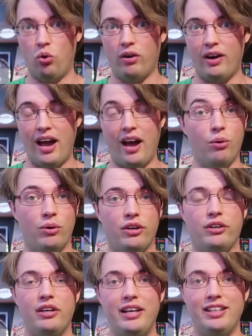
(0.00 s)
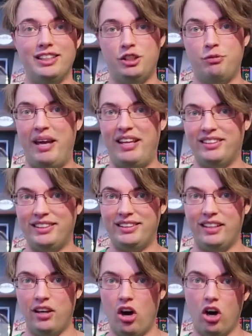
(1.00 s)
or hour
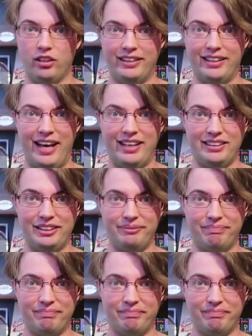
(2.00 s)
spent on the class.